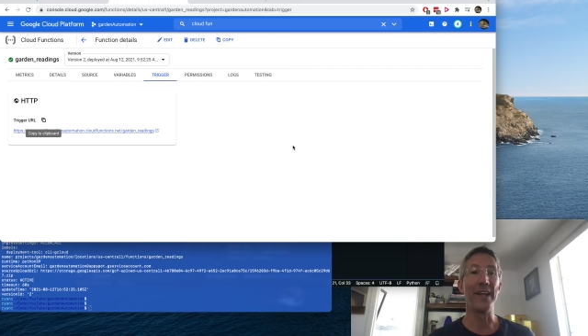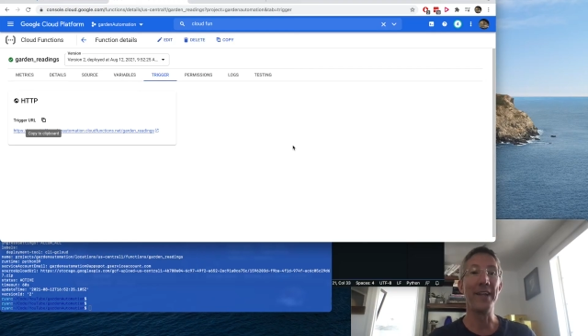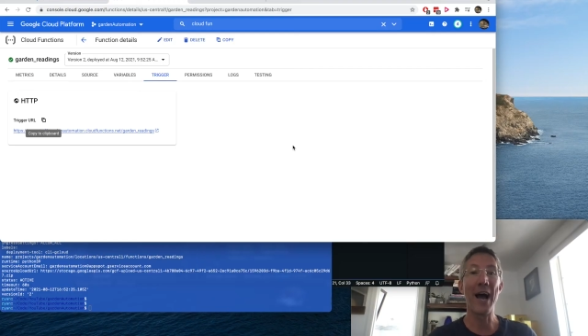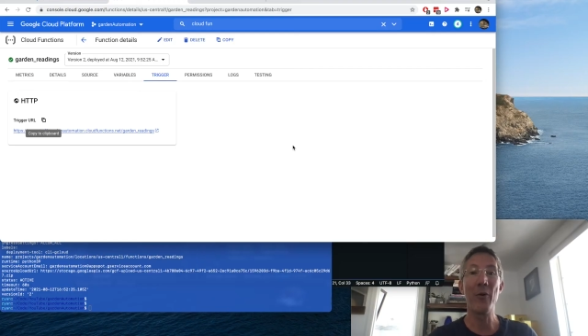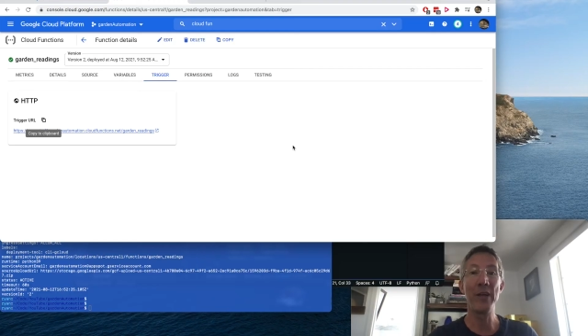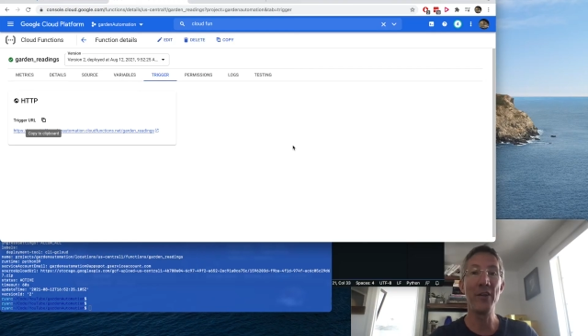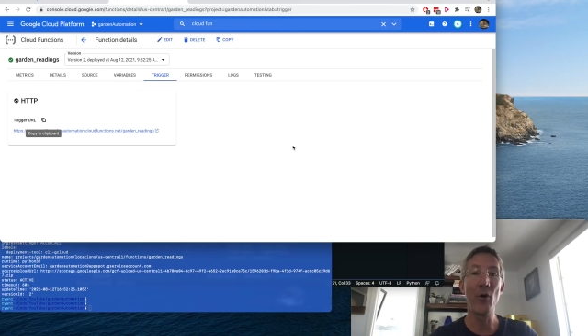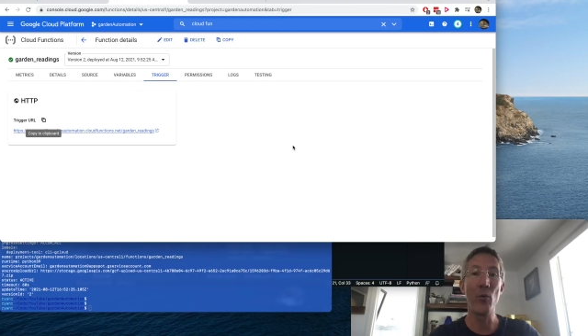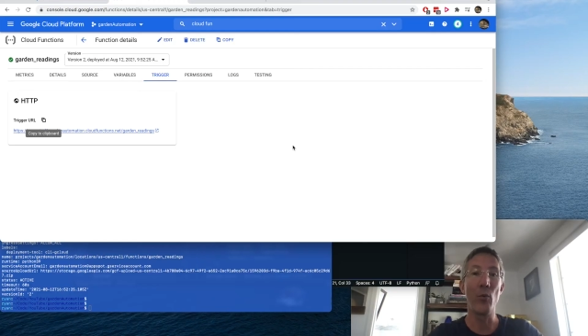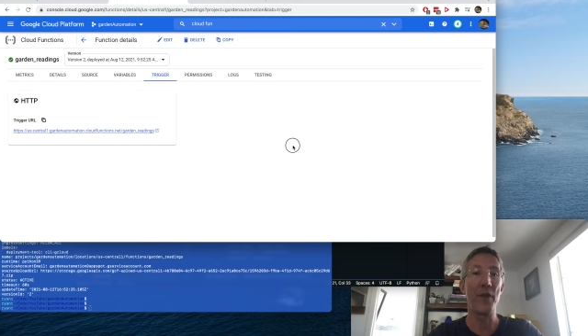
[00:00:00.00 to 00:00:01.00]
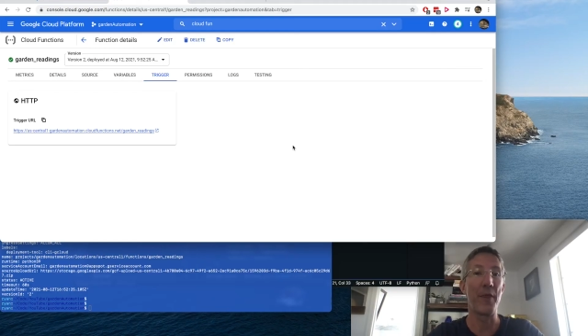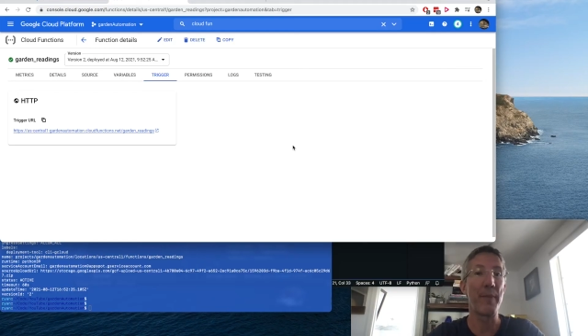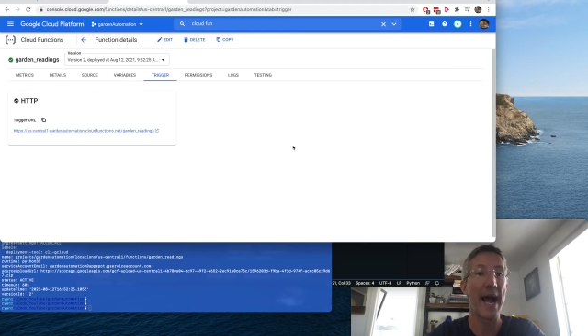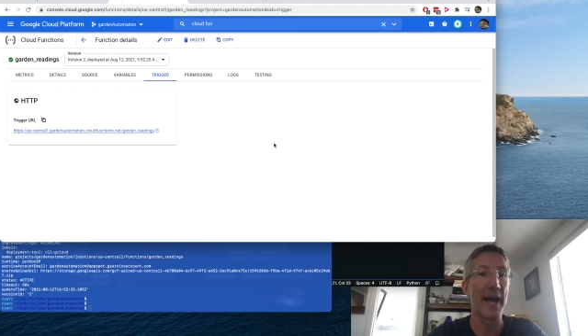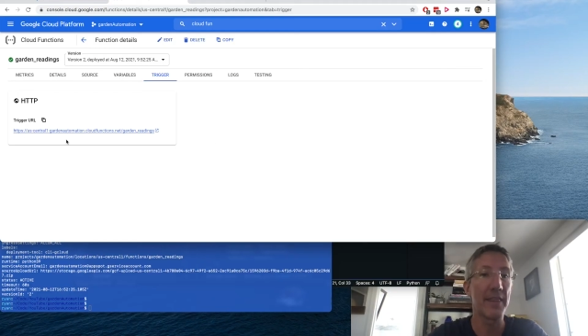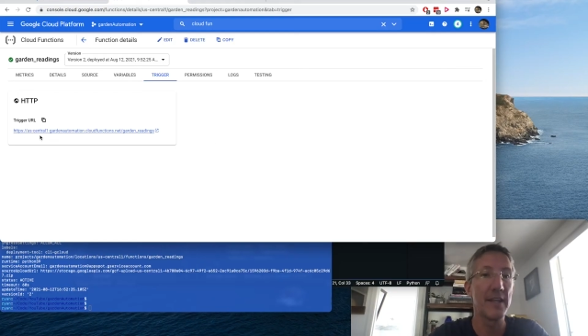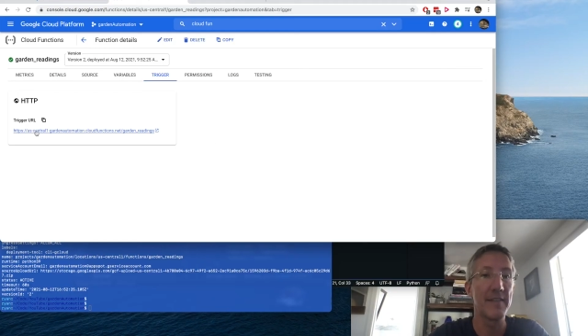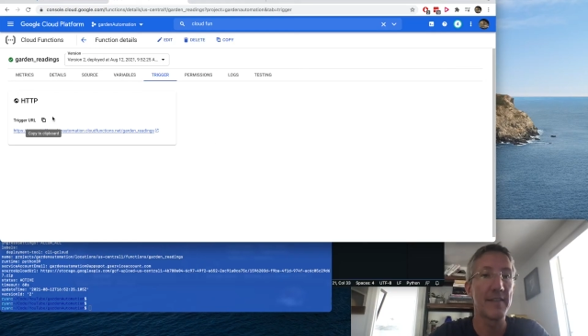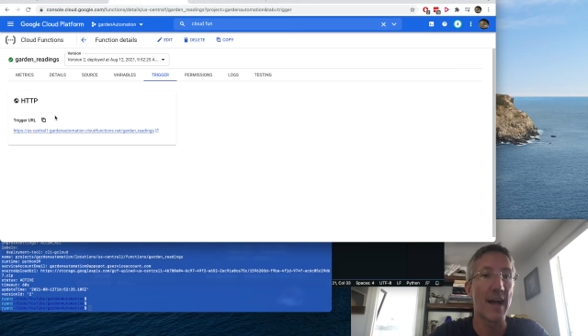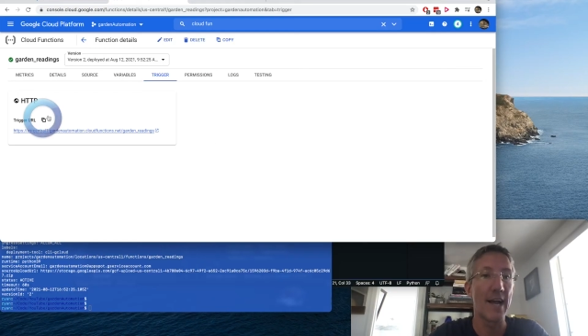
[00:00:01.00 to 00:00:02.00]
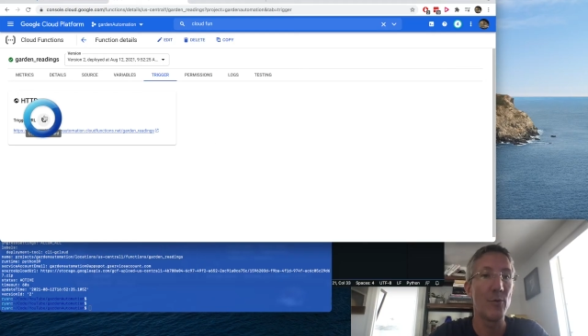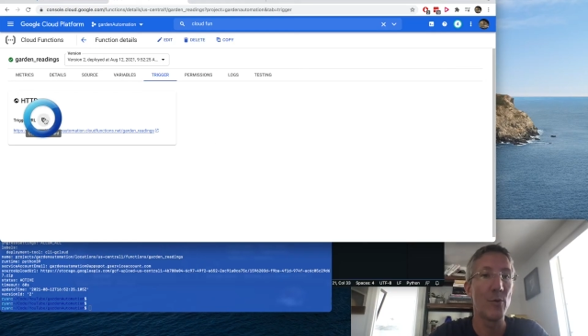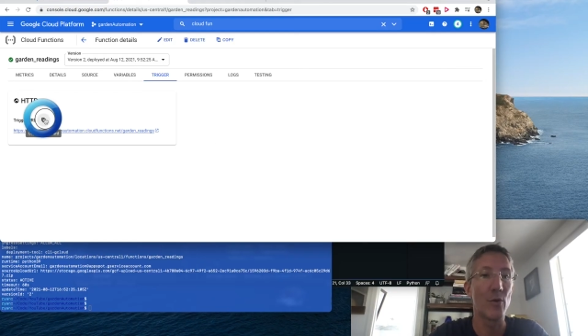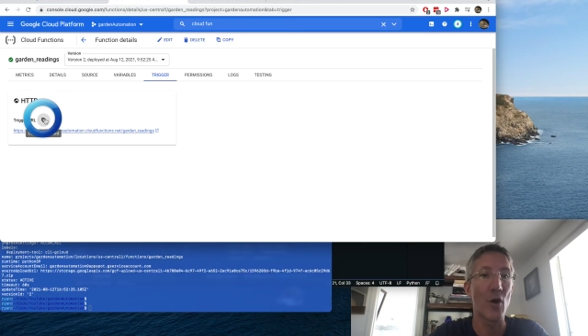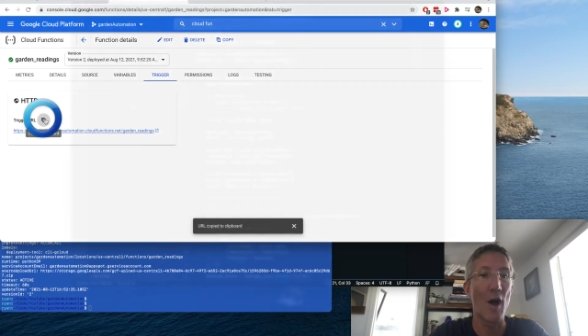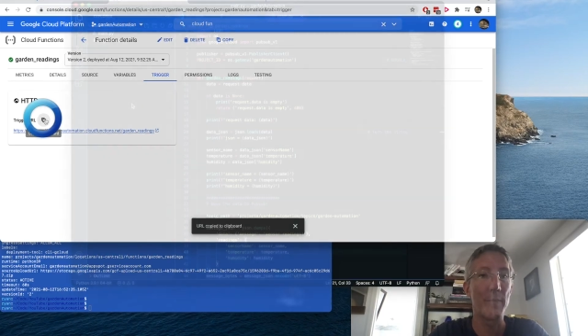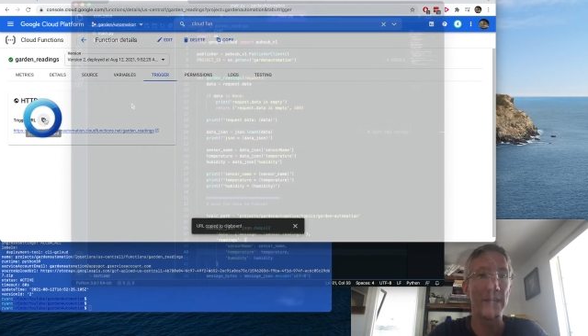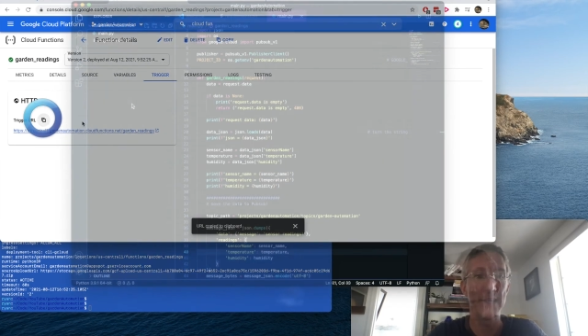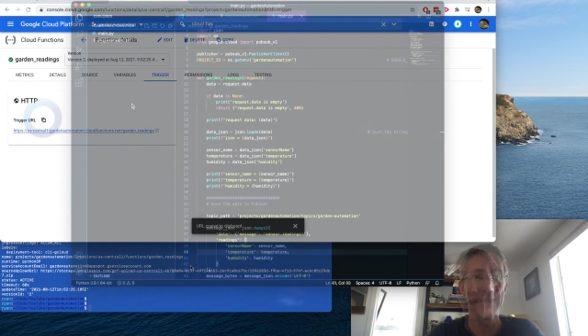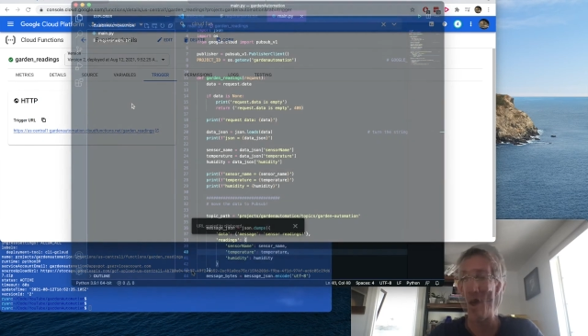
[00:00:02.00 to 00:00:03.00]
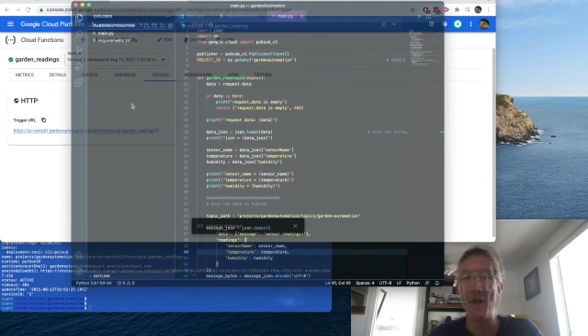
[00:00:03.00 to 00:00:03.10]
now we know what the path is. I will copy it.